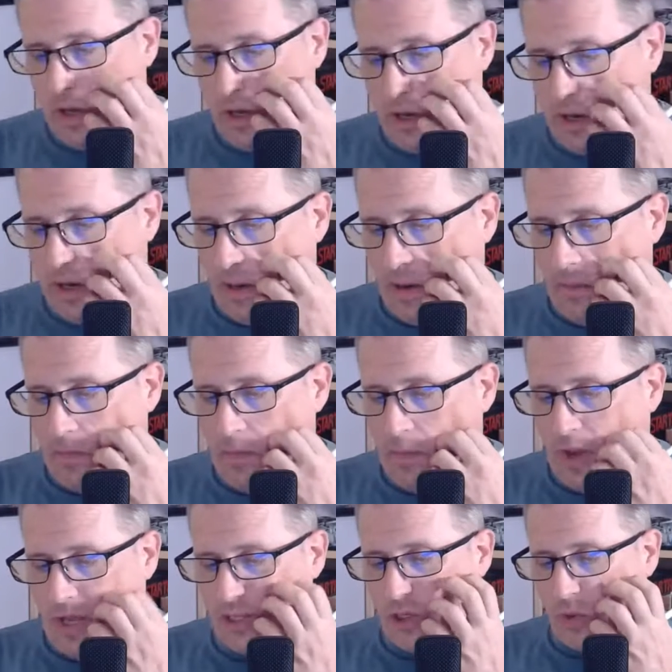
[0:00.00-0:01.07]

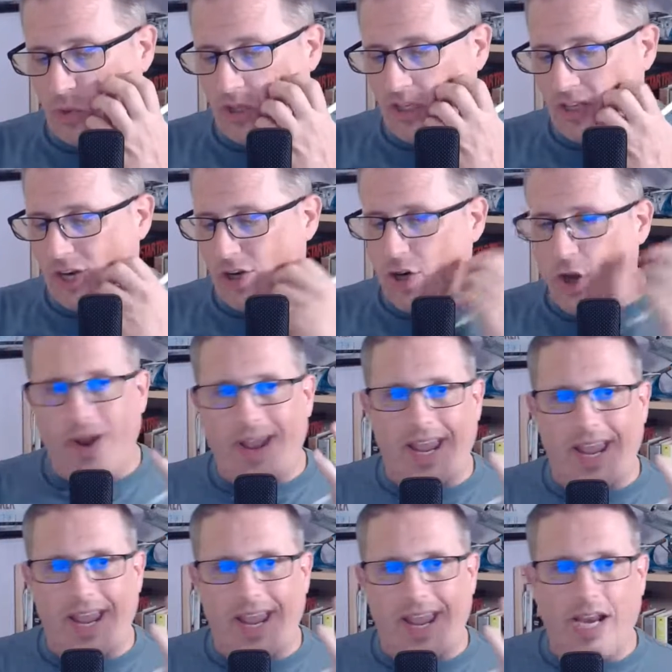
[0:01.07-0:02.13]
And so when they say no
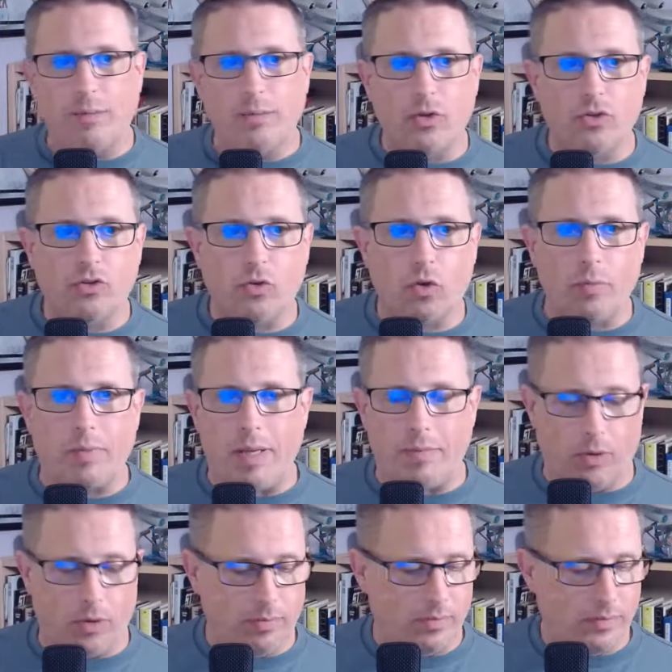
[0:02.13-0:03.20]
animals or
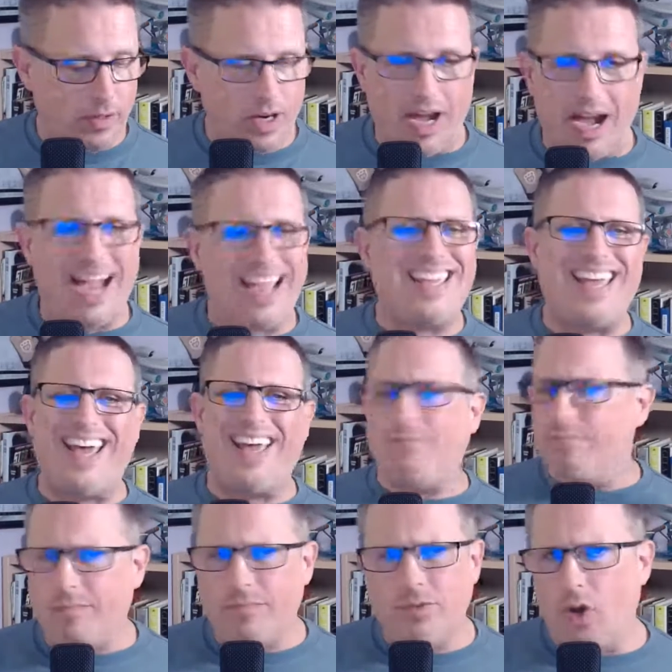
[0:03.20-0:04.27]
people, I
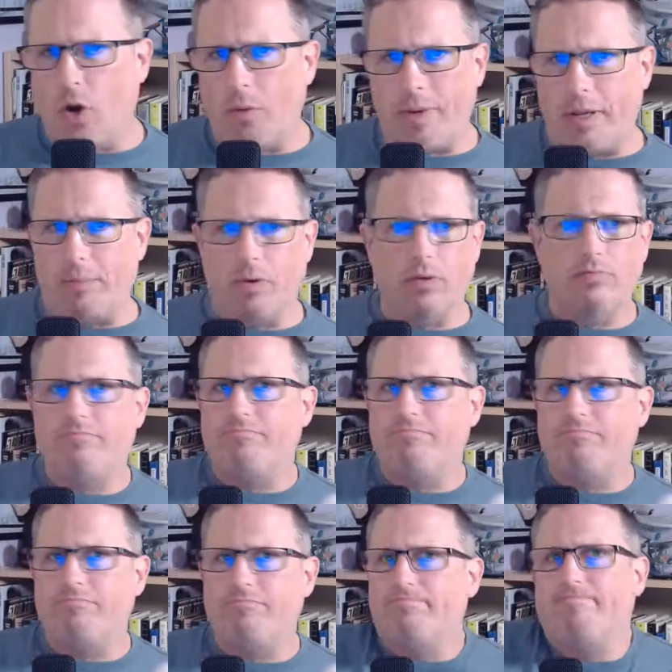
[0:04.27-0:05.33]
get no people.
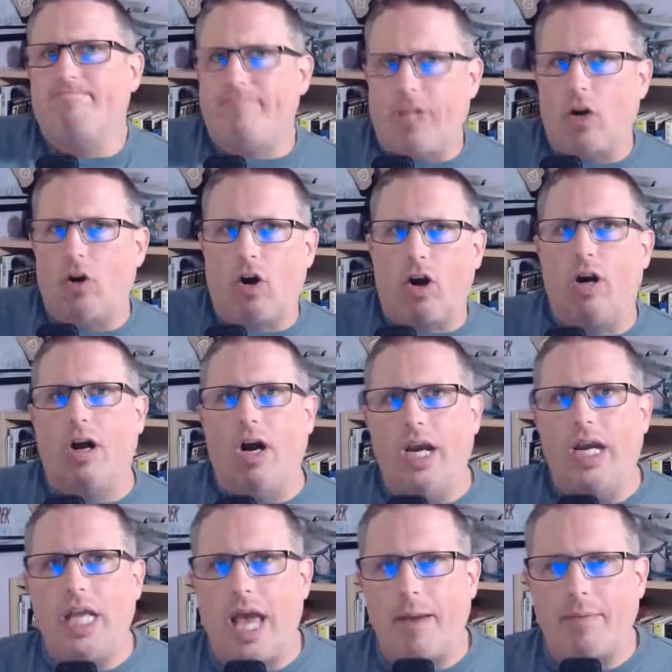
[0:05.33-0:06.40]
There are
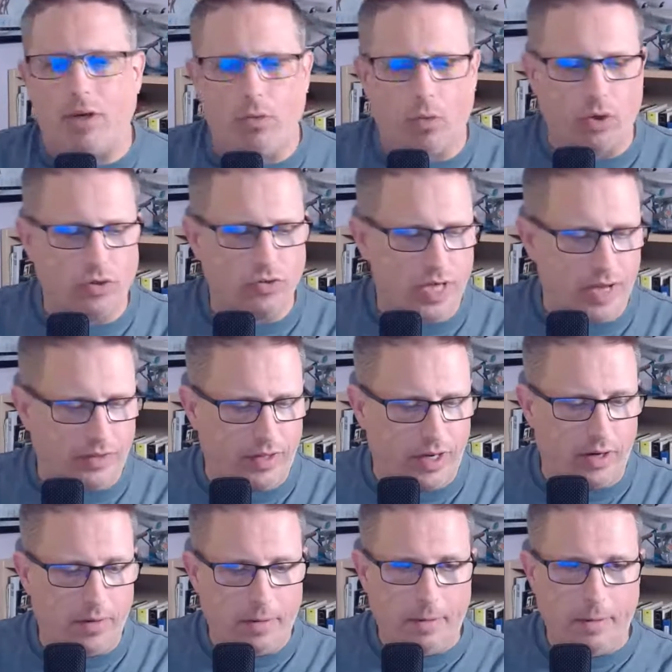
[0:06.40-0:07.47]
uninhabited worlds out there.